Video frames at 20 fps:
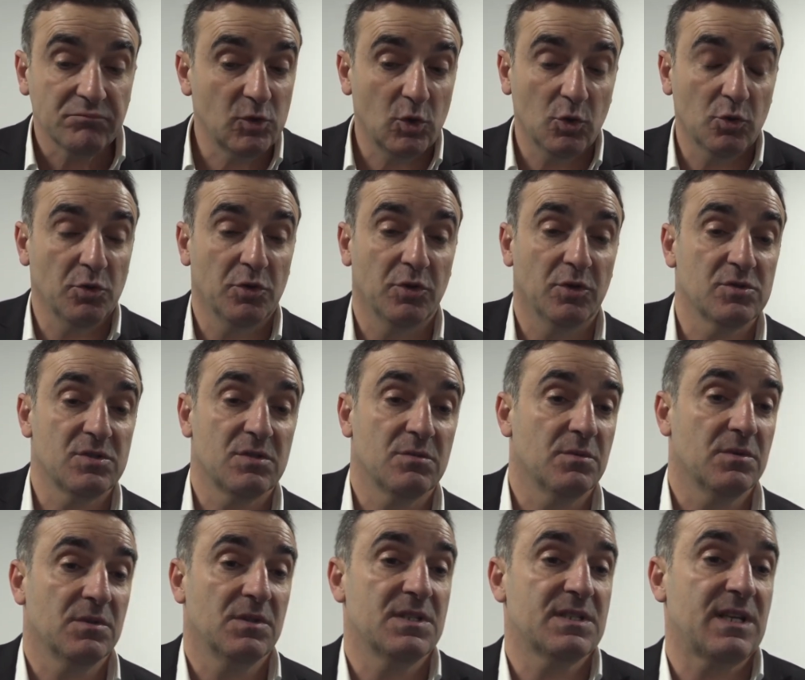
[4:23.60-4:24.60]
No, I don't know. So
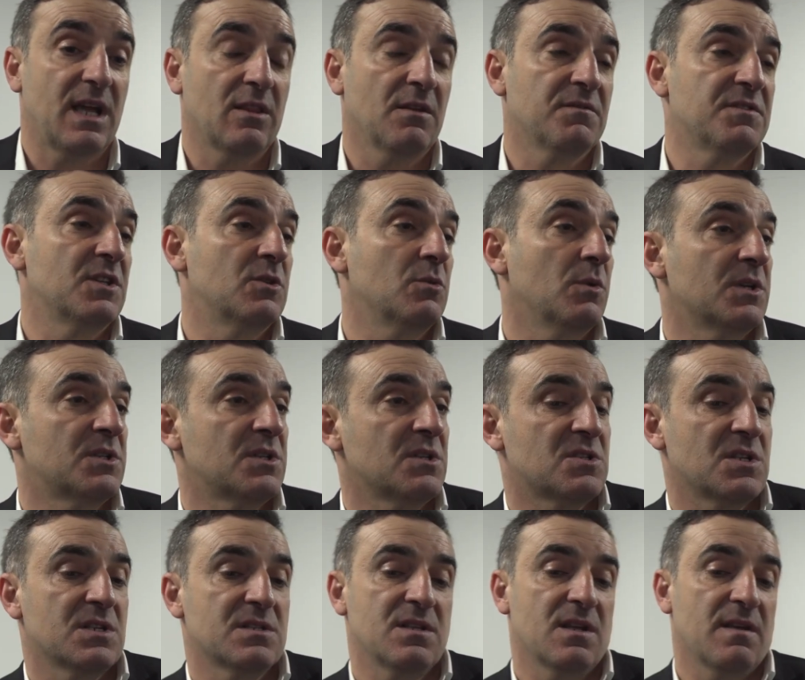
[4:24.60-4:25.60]
this kind of situation
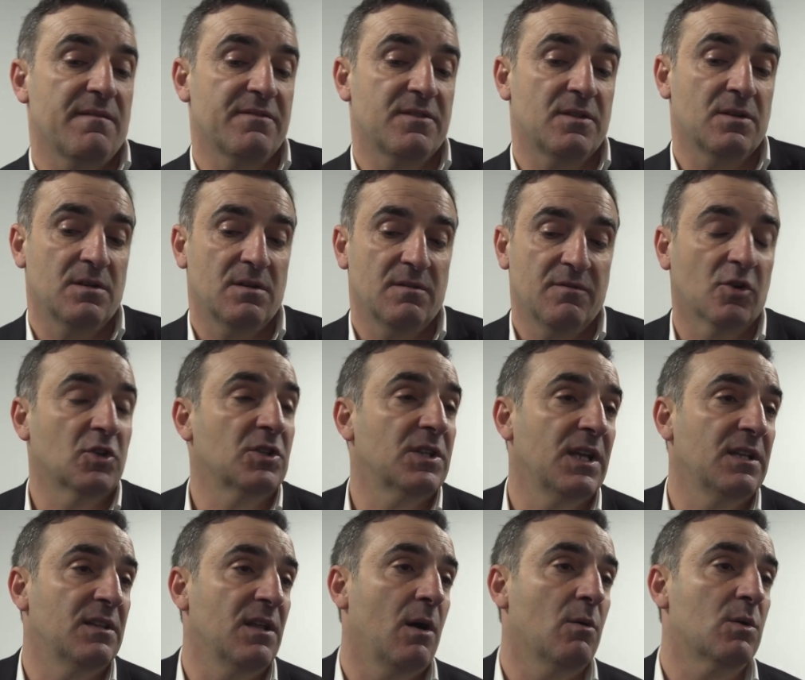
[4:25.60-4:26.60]
just after
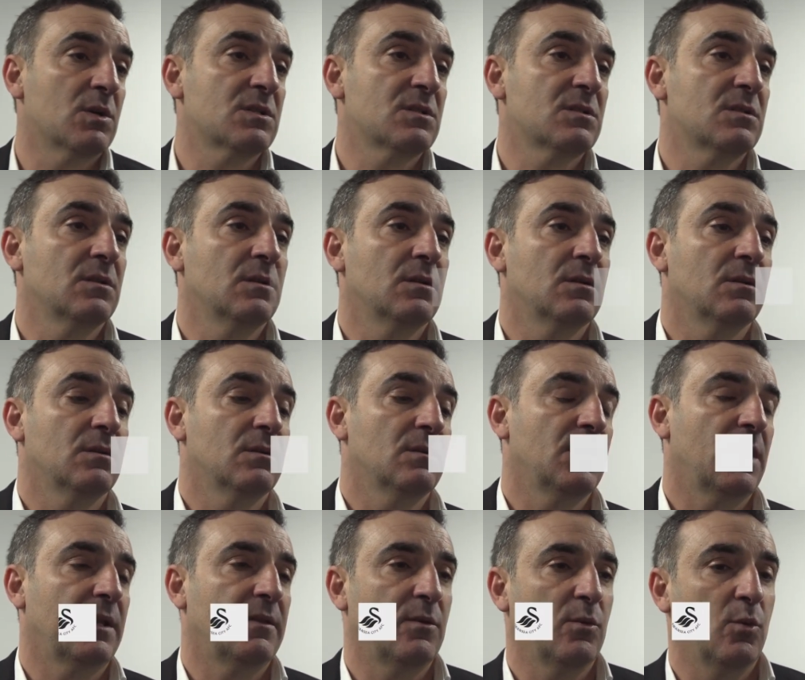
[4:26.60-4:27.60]
forty-eight hours uh,
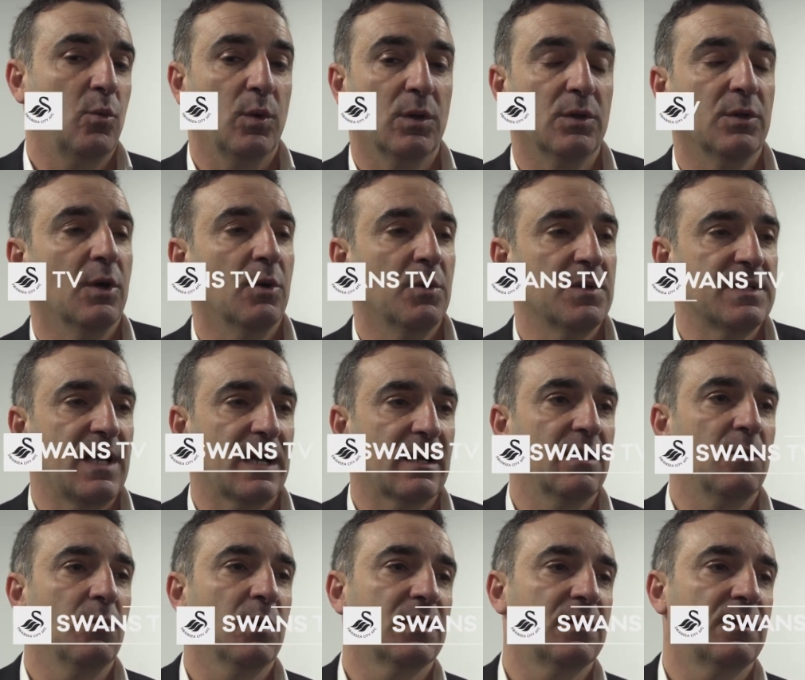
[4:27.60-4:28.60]
that we'll know
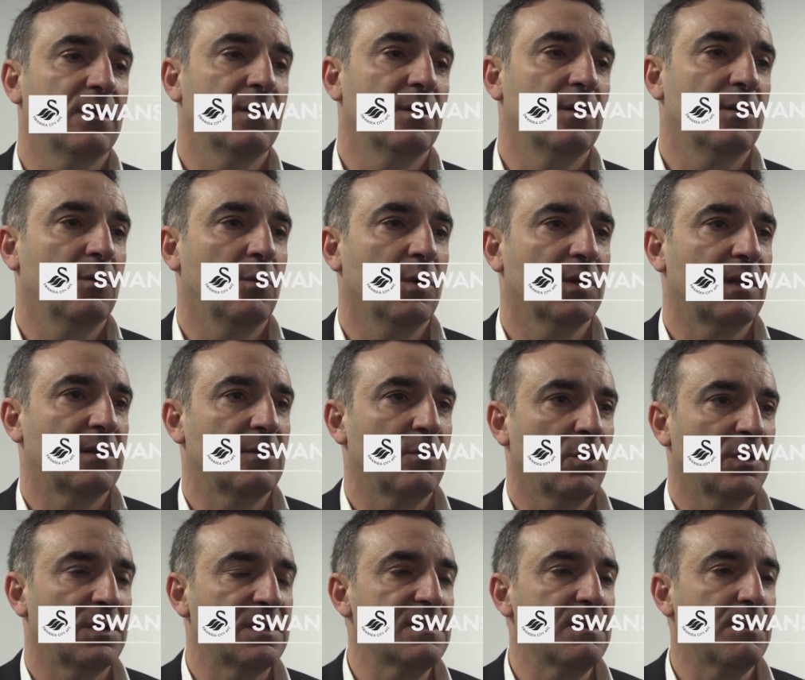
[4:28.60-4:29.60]
exactly what, uh, what
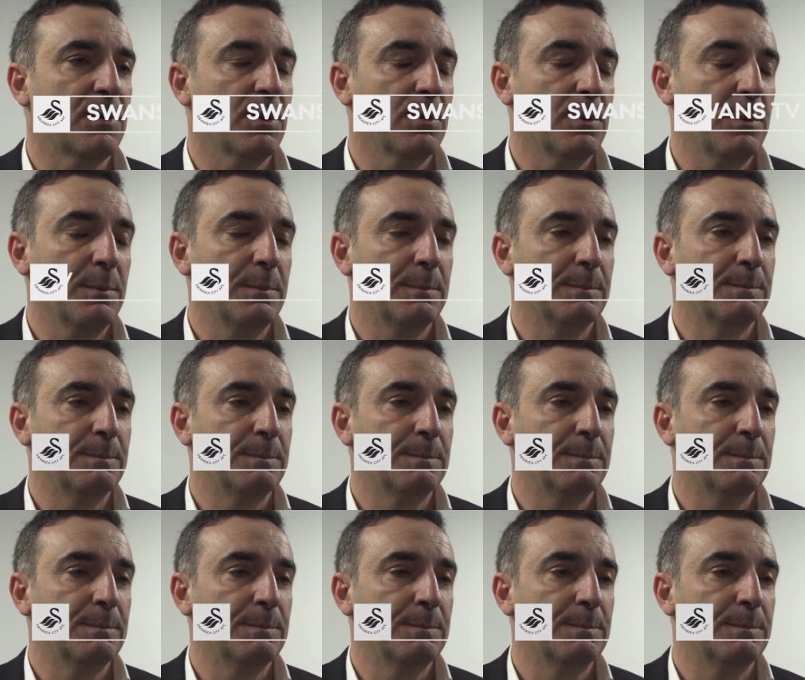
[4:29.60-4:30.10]
what is the problem.